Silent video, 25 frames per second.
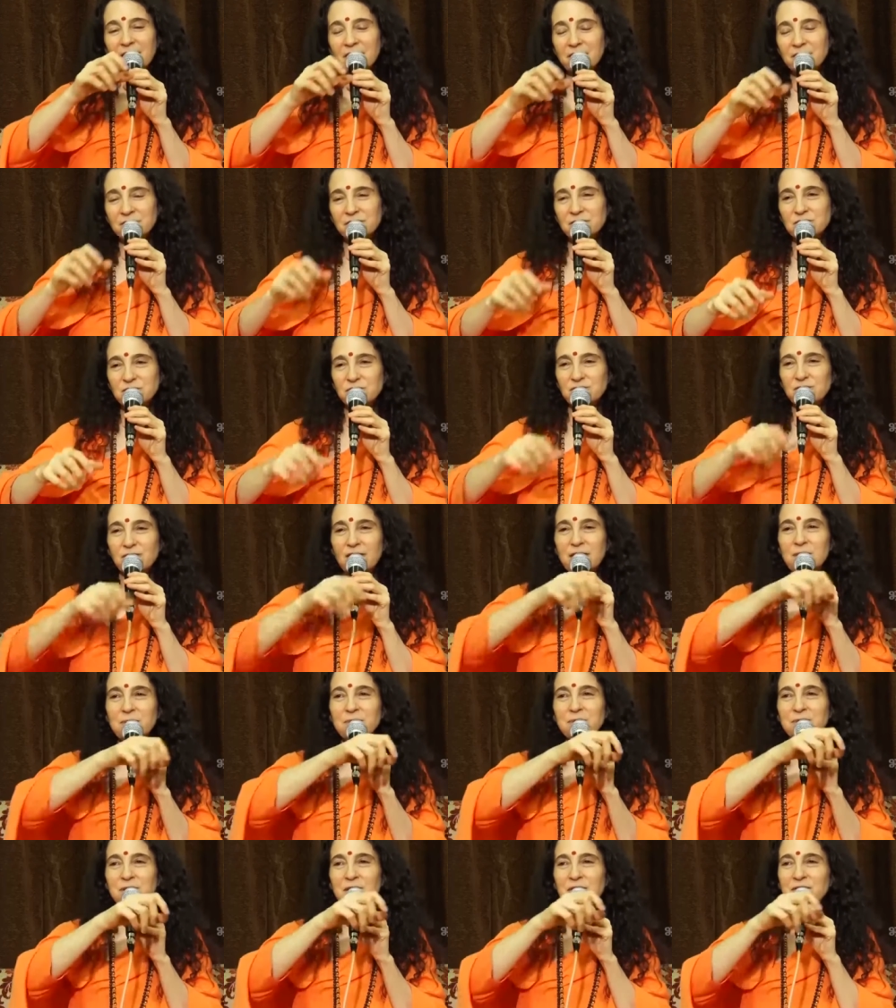the
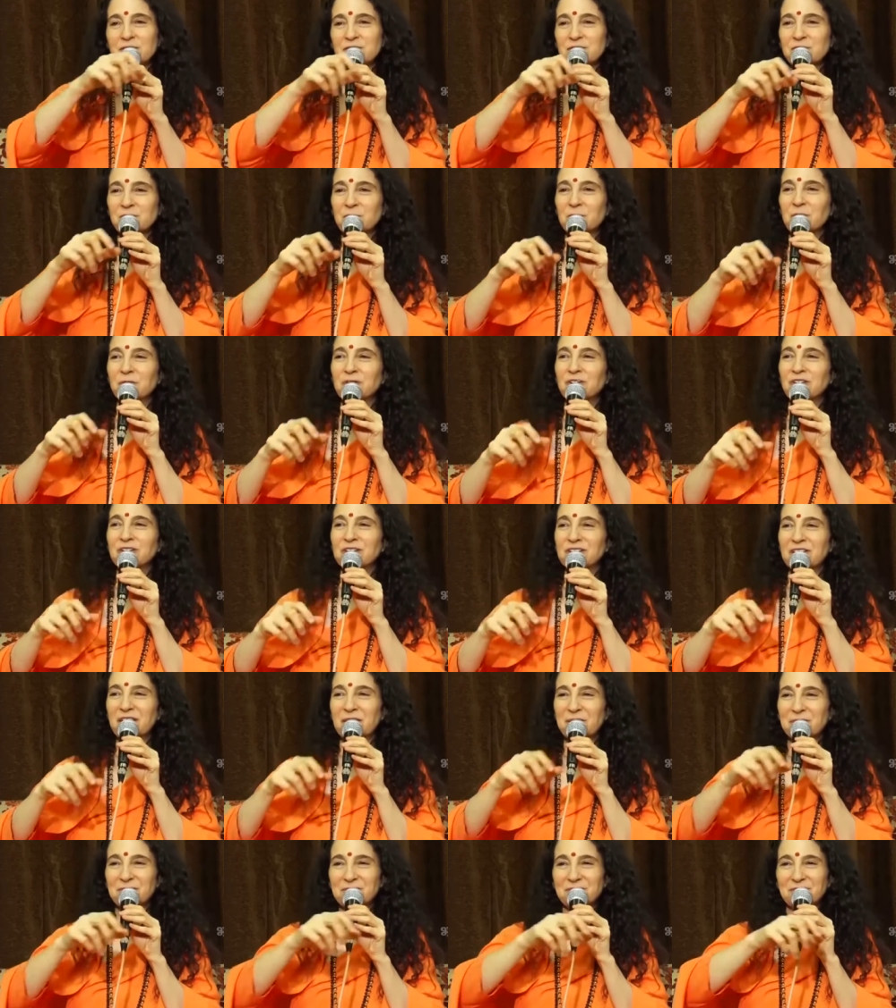stripes on the squirrel
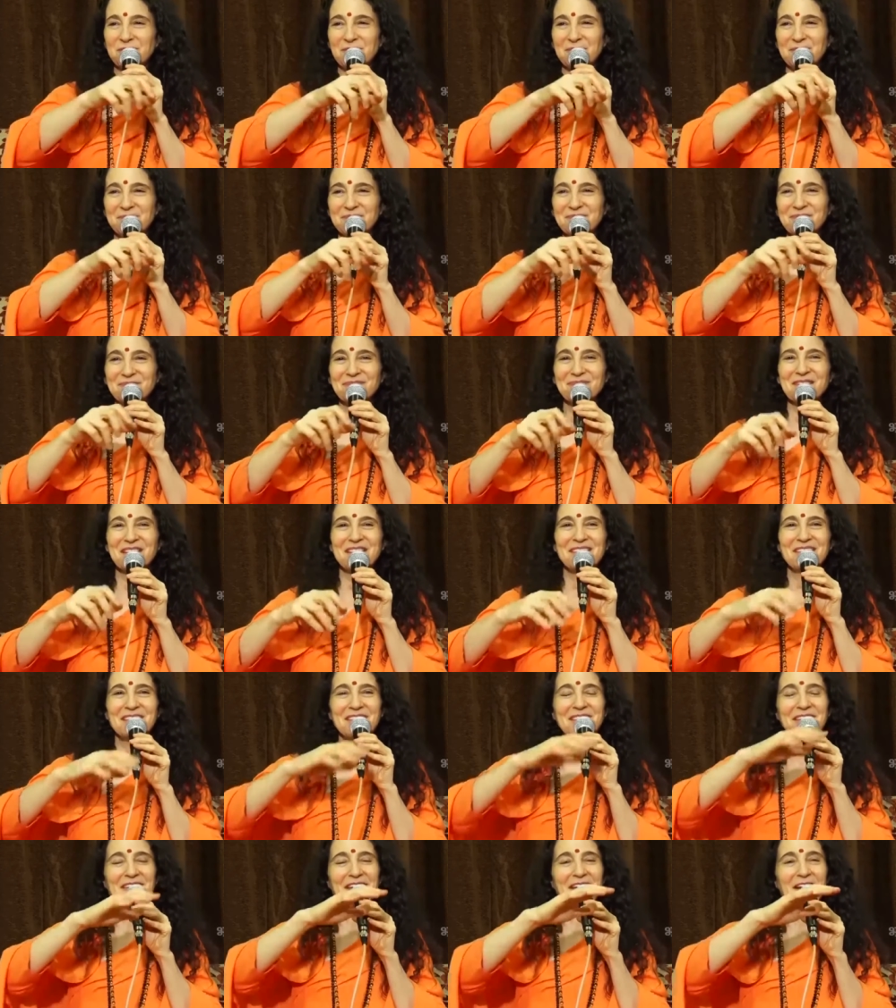come from,
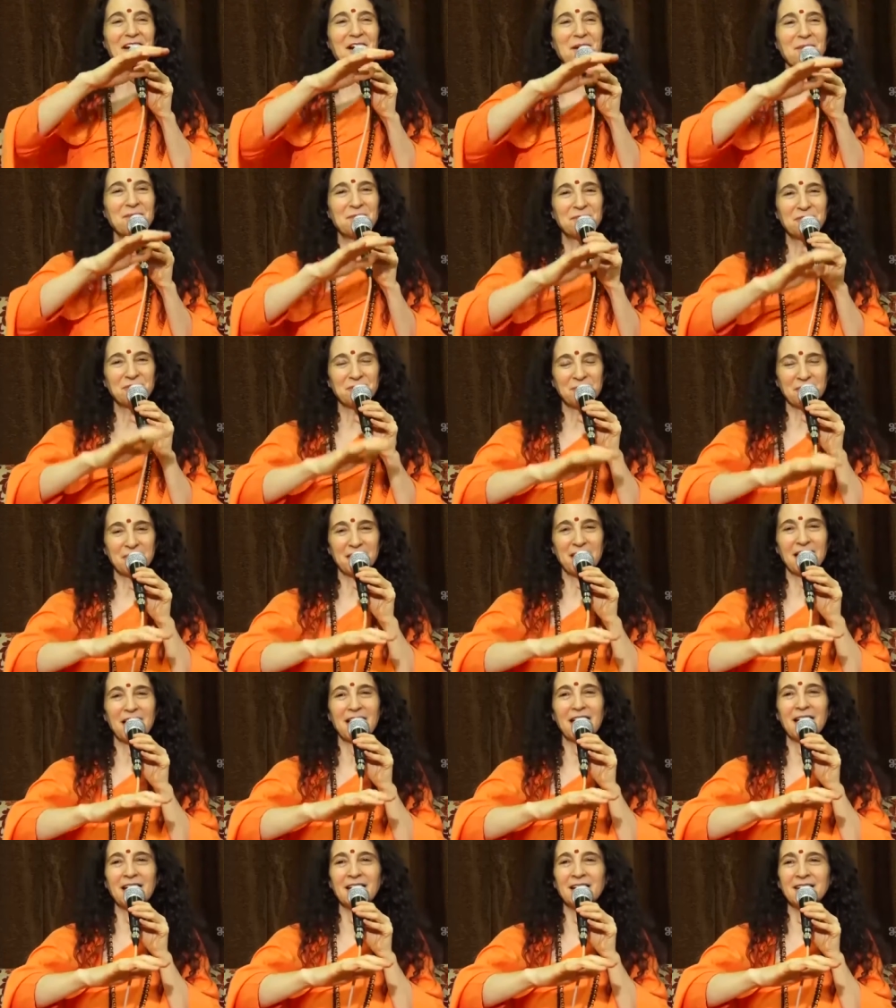that they come from
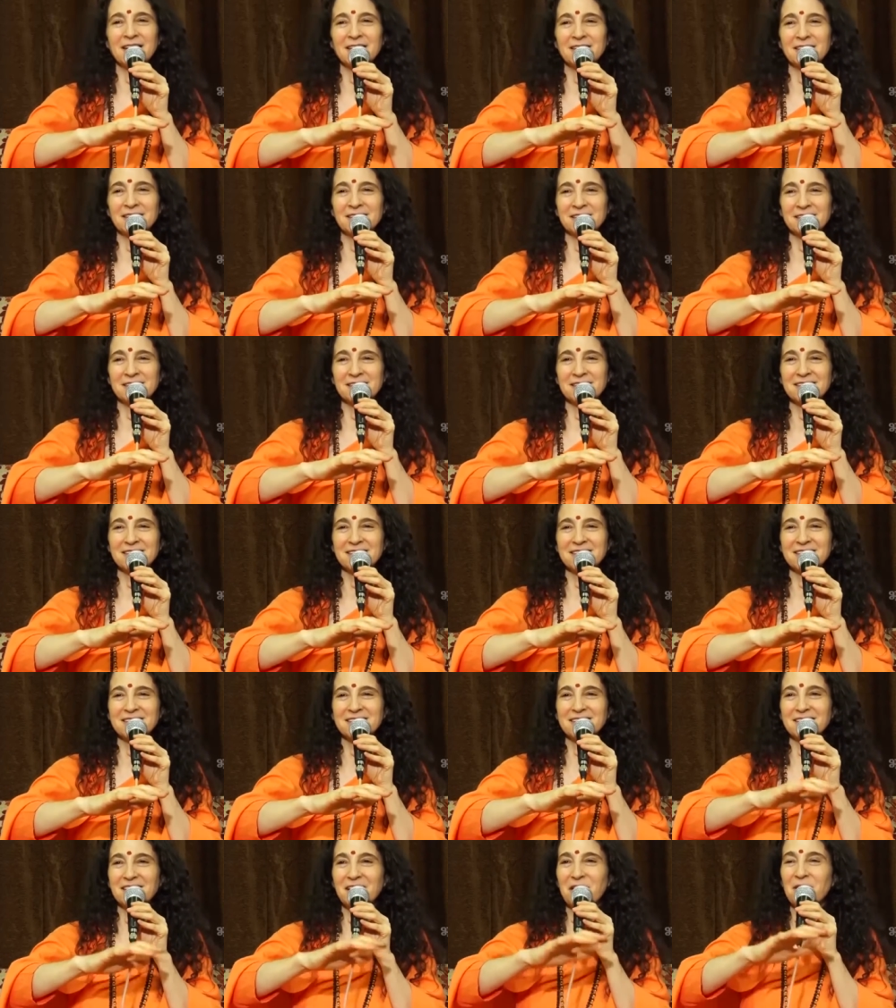the hand
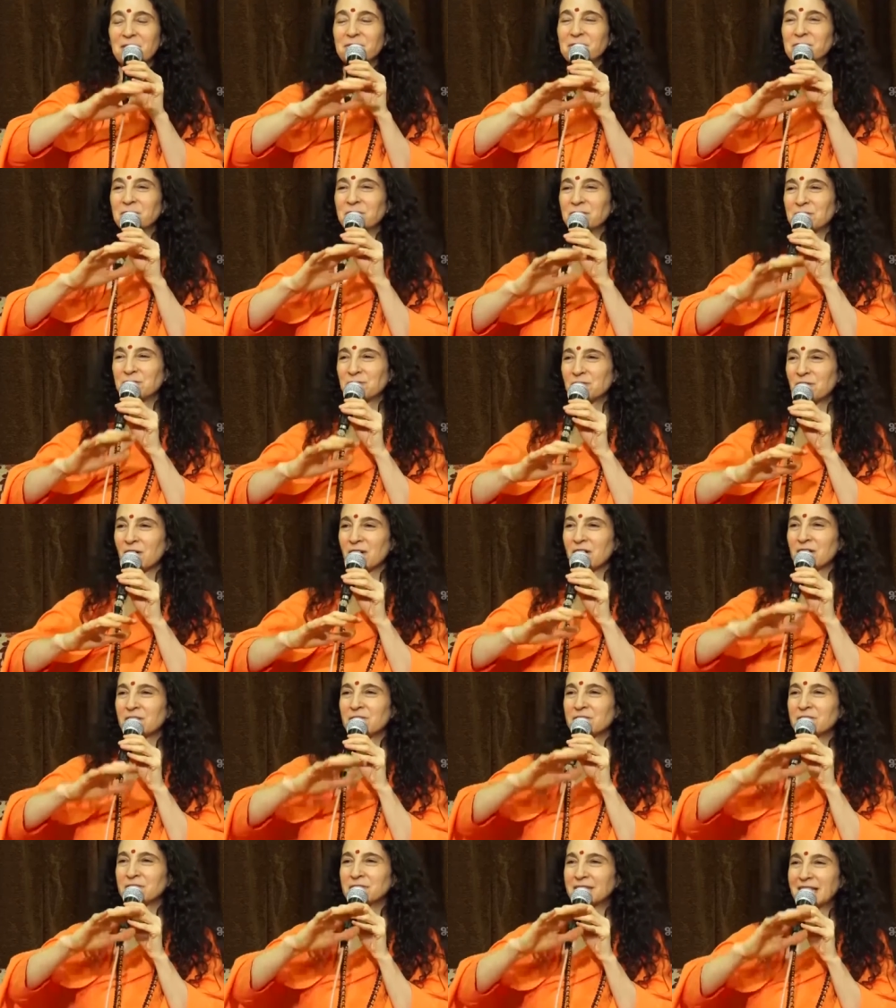of Lord
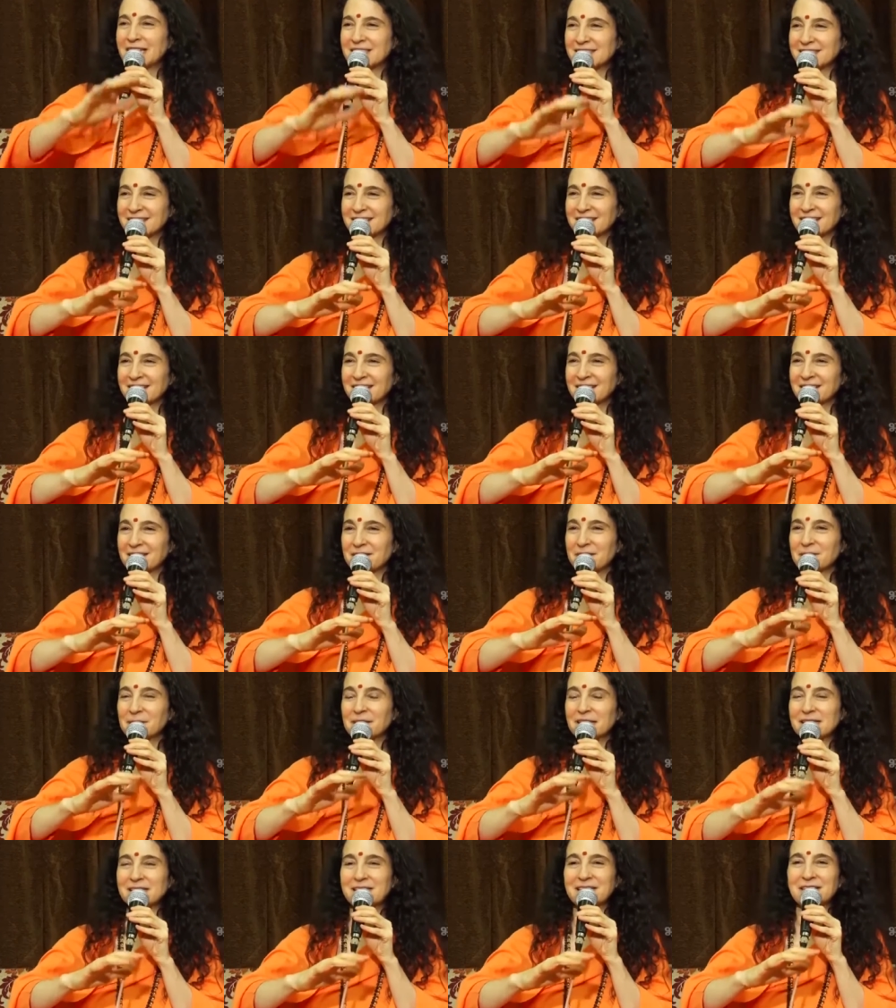Ram blessing
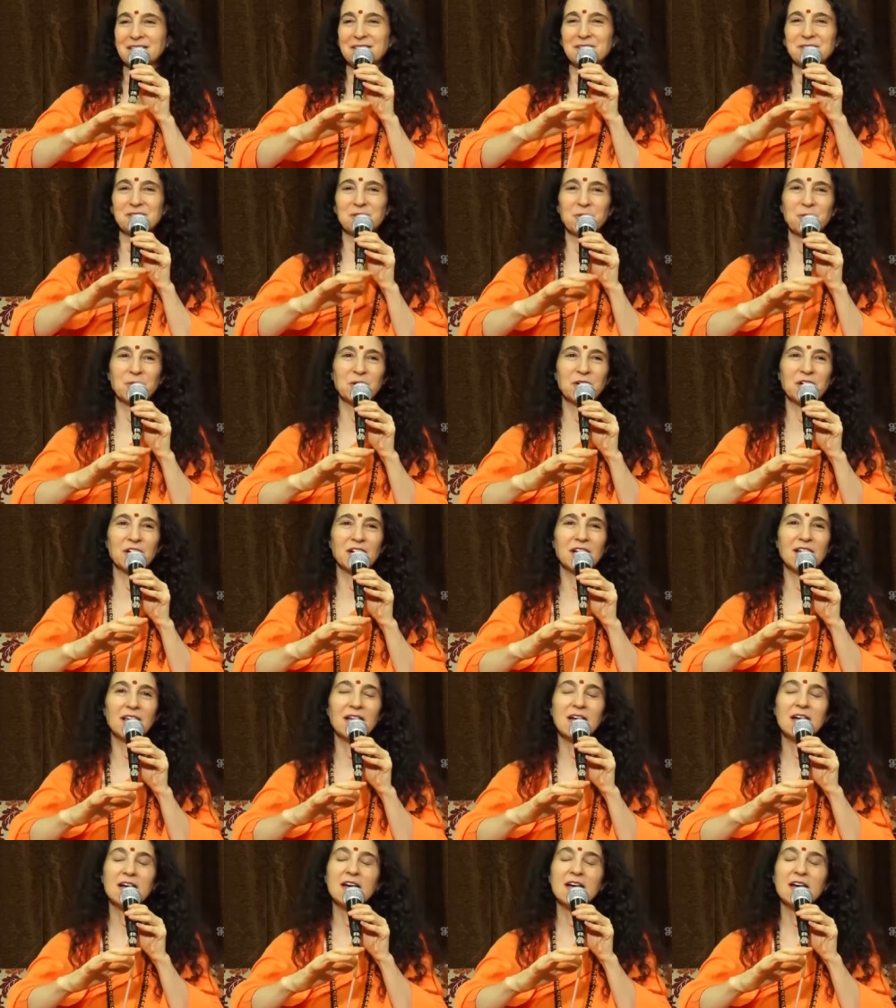blessing the squirrel.